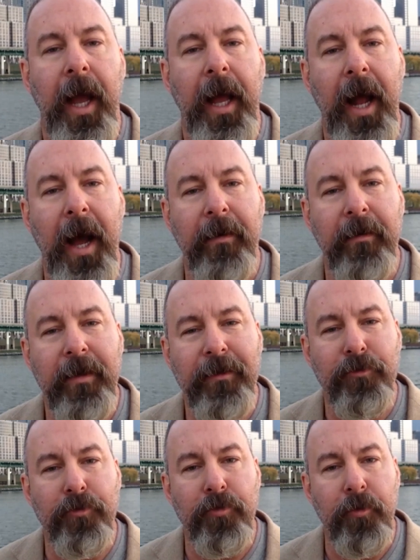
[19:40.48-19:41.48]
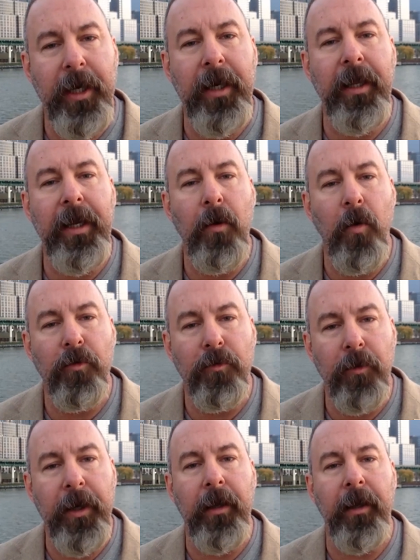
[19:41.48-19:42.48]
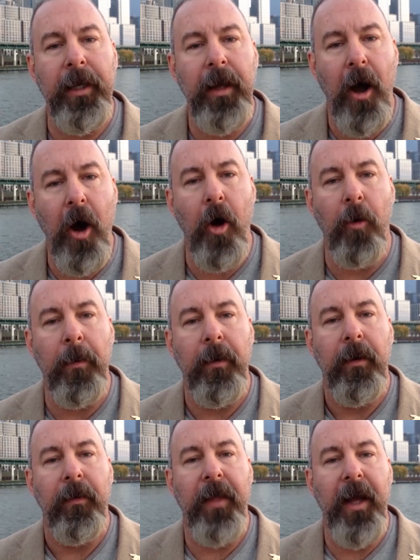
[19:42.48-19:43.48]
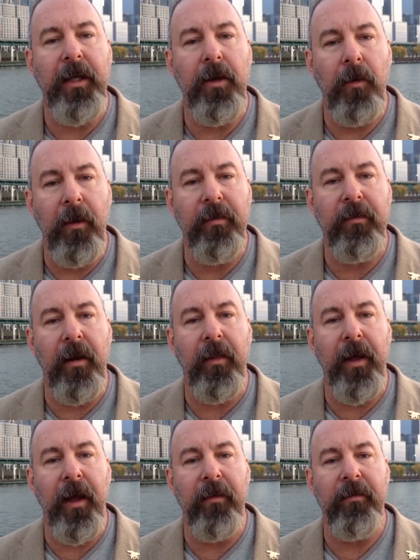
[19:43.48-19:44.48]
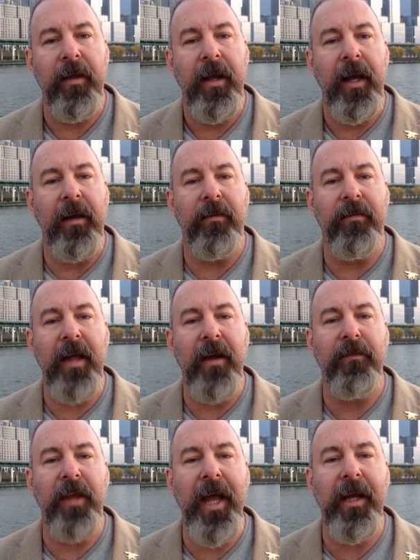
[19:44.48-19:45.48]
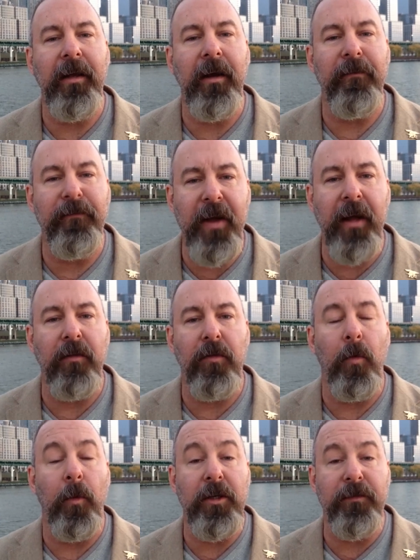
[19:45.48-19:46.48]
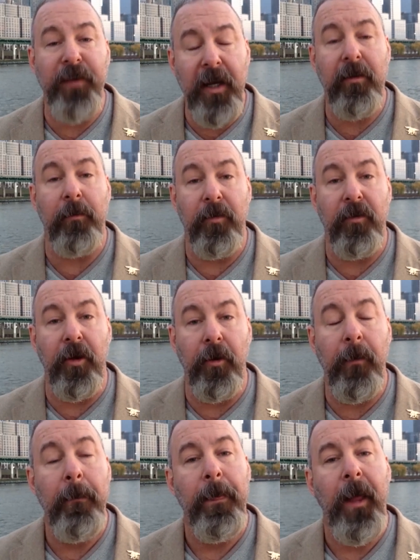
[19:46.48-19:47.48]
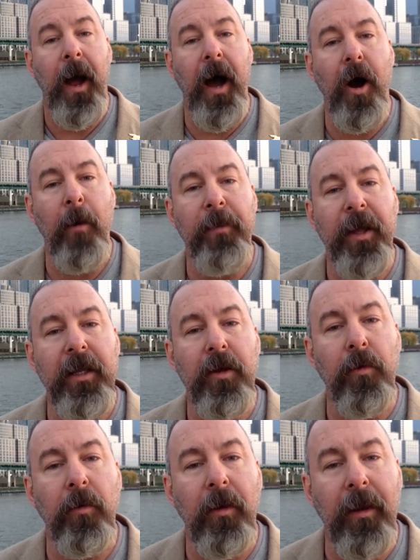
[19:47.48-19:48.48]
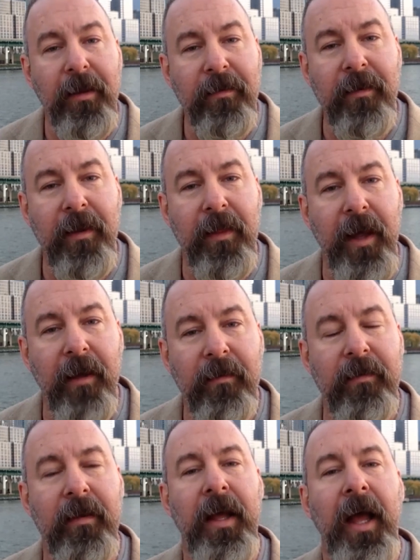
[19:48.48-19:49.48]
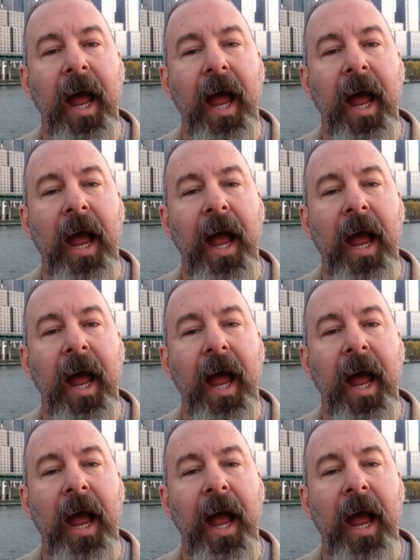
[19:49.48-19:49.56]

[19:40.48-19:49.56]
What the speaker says: And I really, really hope that you listen to this, and instead of taking offense, which victims do, I hope that you listen to this